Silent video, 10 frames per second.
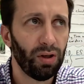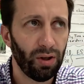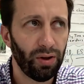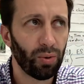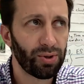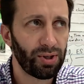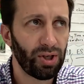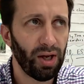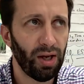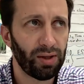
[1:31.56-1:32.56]
there was a
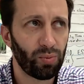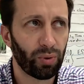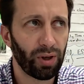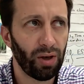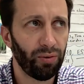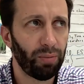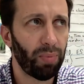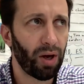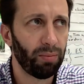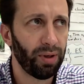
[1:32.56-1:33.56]
chance, we're kind of on the
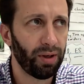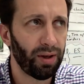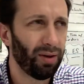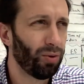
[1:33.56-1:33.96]
bottom end of that.